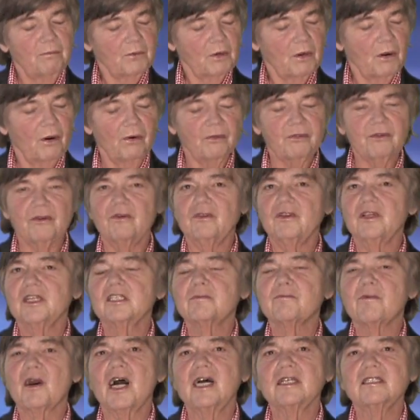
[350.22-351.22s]
go through
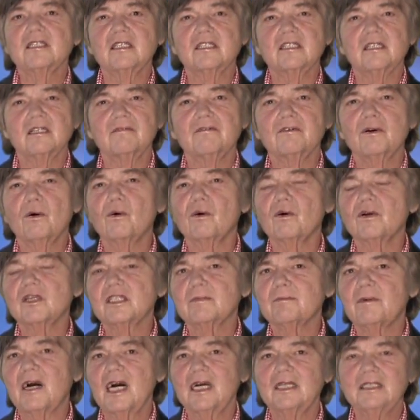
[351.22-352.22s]
this process of
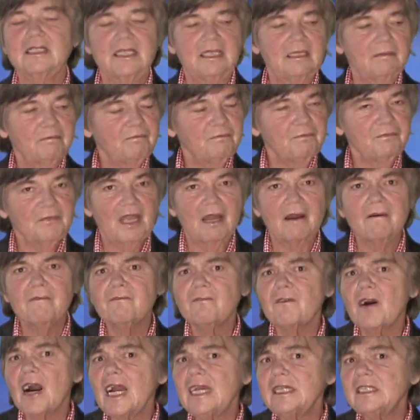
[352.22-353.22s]
corresponding, of
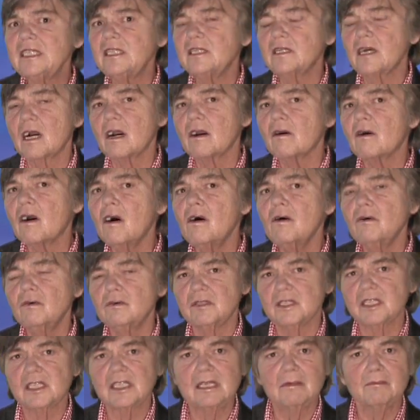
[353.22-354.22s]
finding our
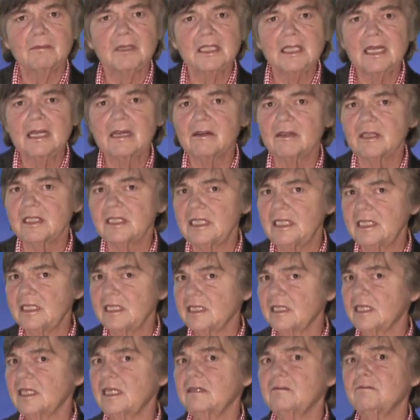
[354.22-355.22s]
own similarities
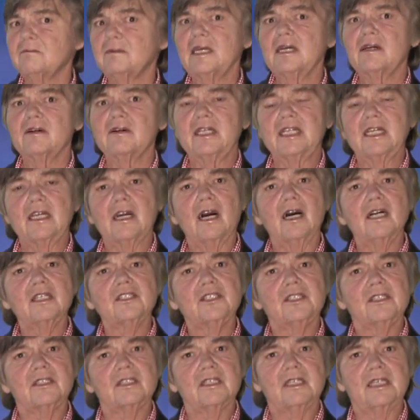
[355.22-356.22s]
and comparing
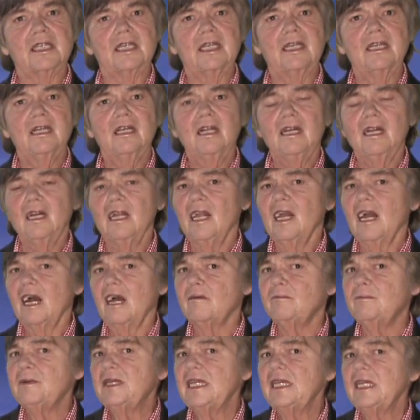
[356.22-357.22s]
consciously,
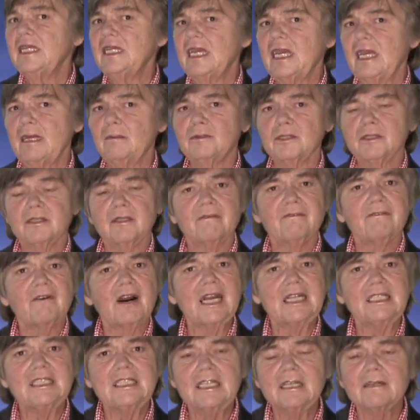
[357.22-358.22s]
of being able to
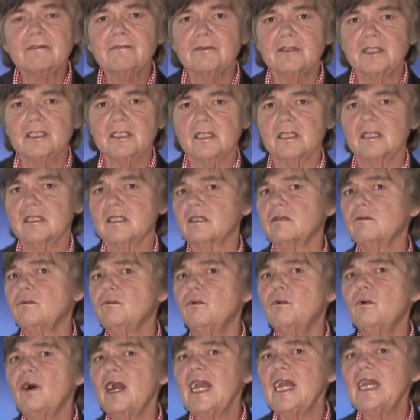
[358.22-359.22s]
find differences
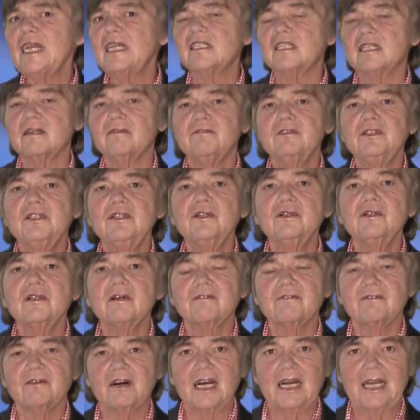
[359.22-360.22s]
and ways of
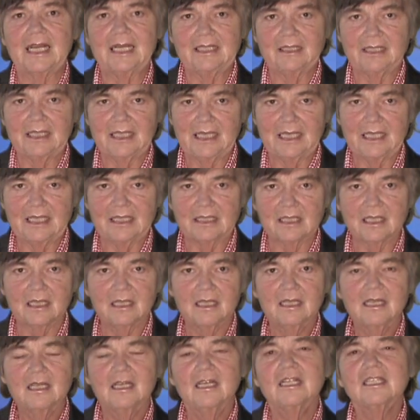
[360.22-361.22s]
unifying these
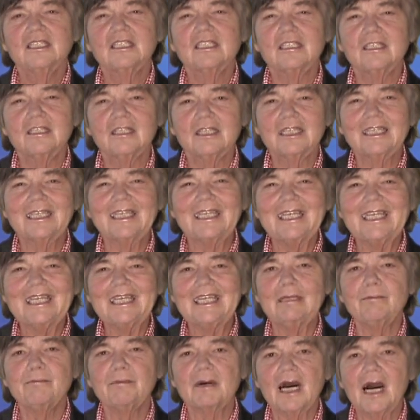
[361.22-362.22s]
to
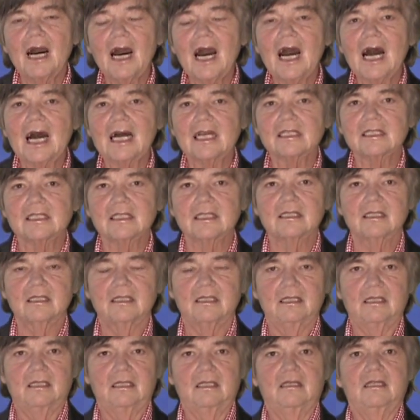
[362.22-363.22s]
keep us,
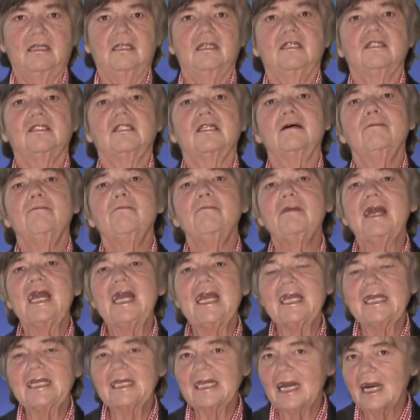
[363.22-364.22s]
to
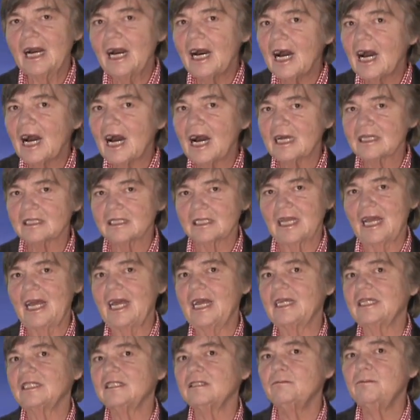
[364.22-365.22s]
make us
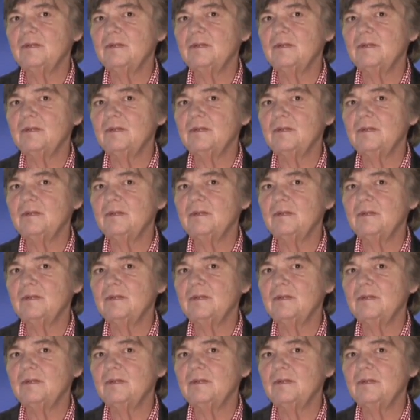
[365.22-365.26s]
as